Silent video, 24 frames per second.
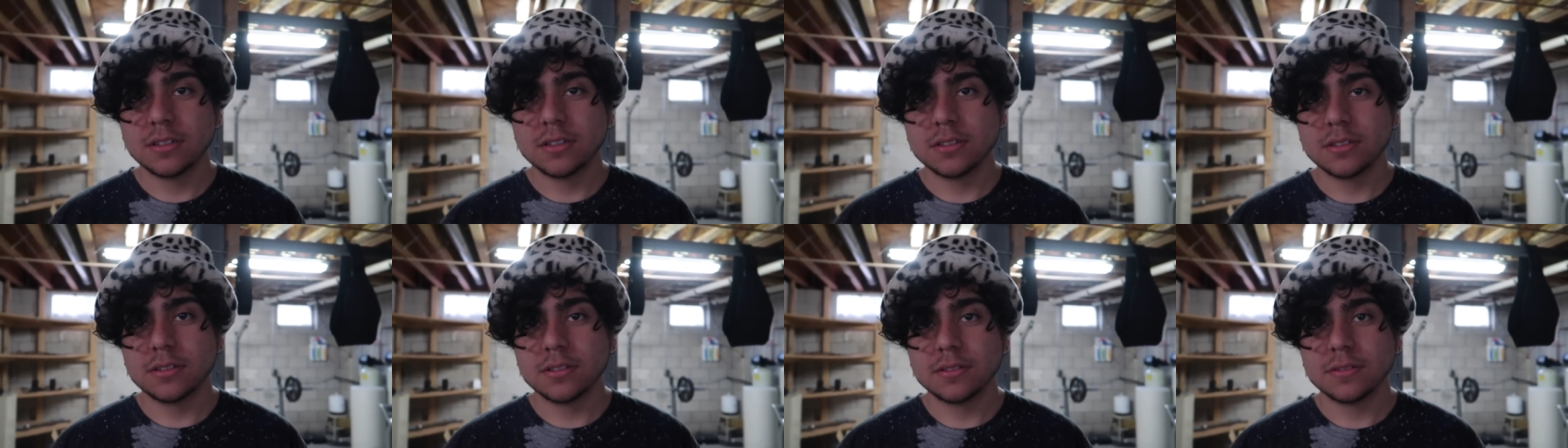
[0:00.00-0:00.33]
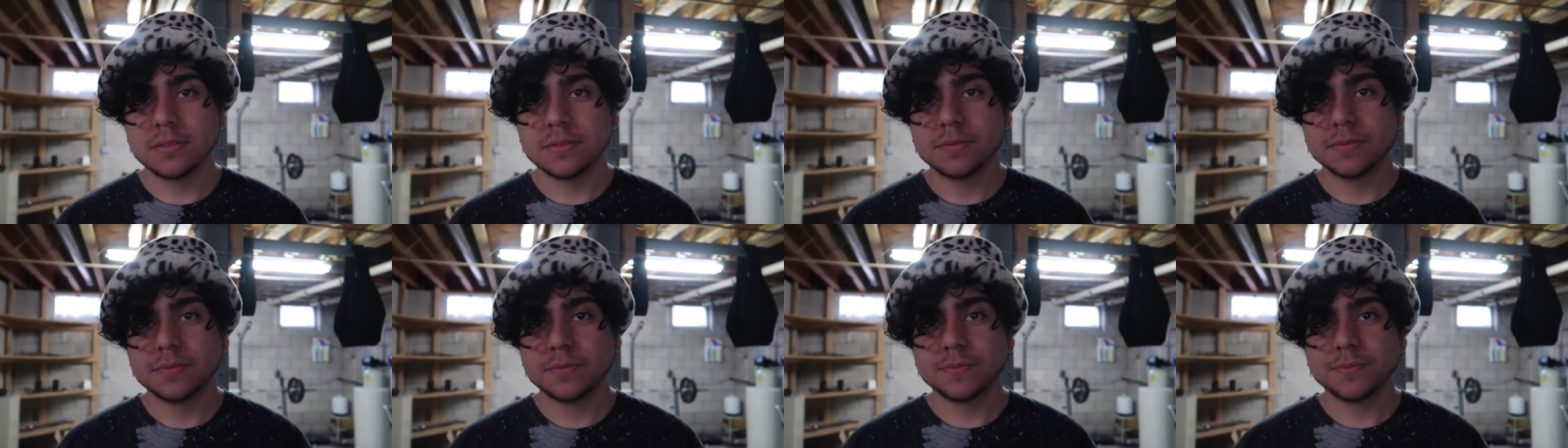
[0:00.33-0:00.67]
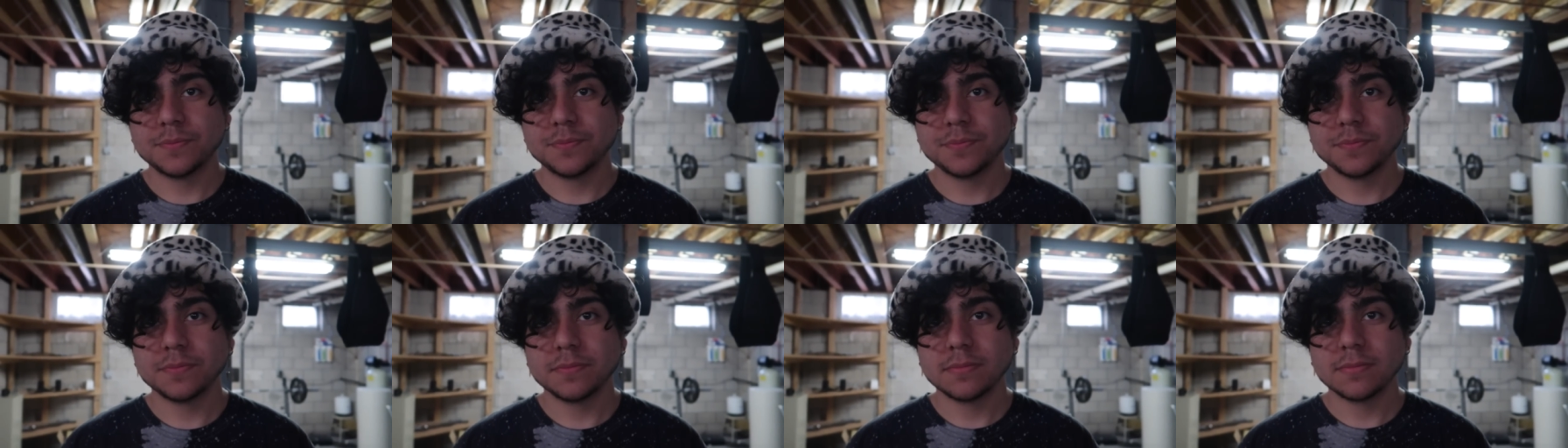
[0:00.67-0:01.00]
That just
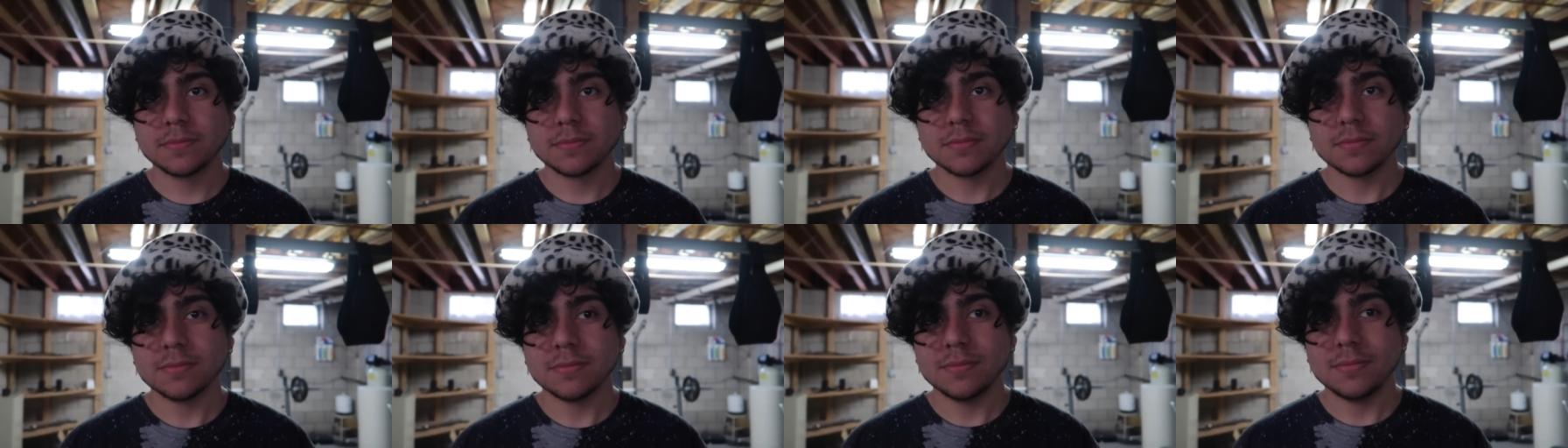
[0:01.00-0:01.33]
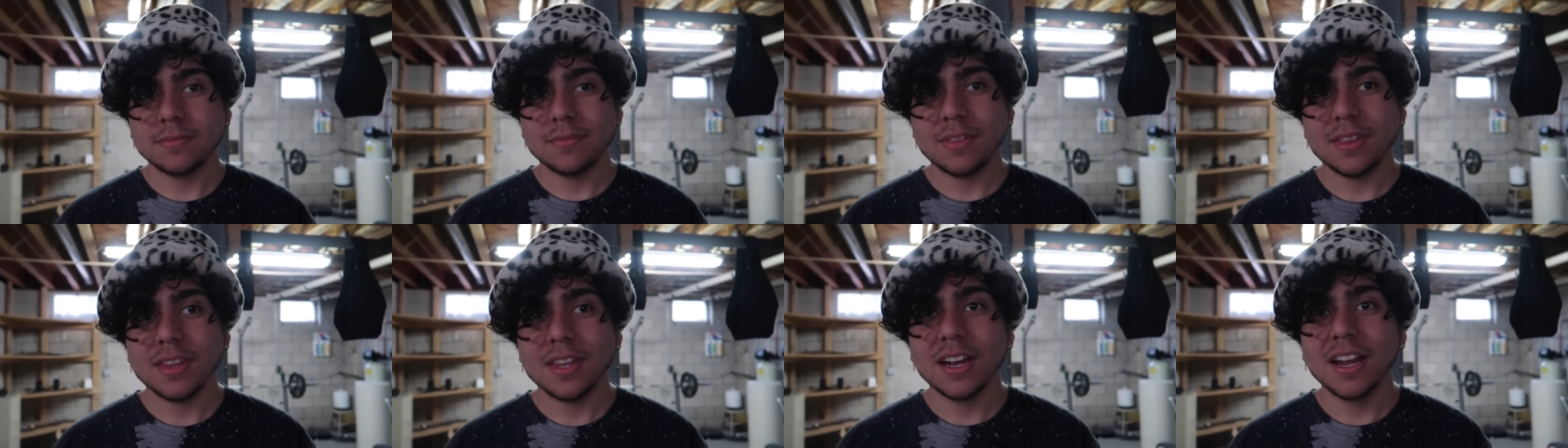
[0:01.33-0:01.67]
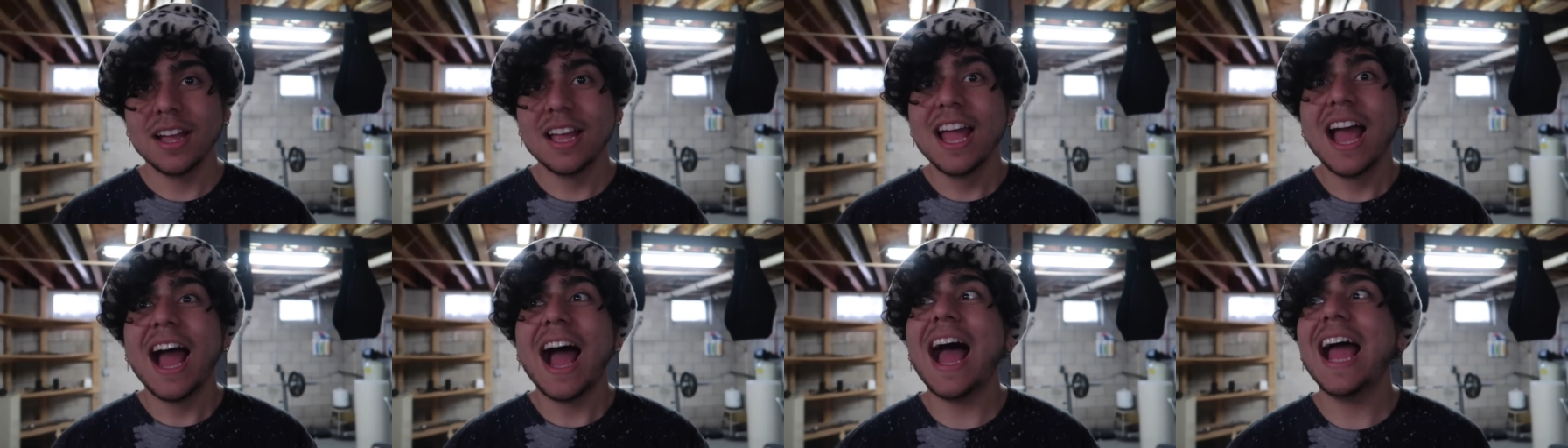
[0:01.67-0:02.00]
sounds so wrong there,
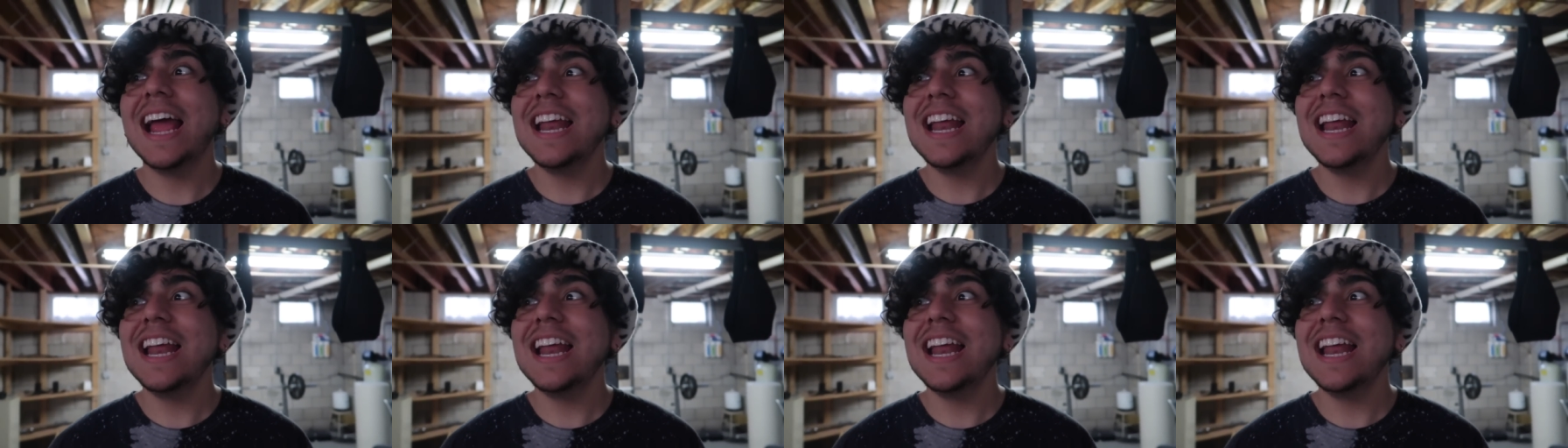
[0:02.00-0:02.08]
Miguel.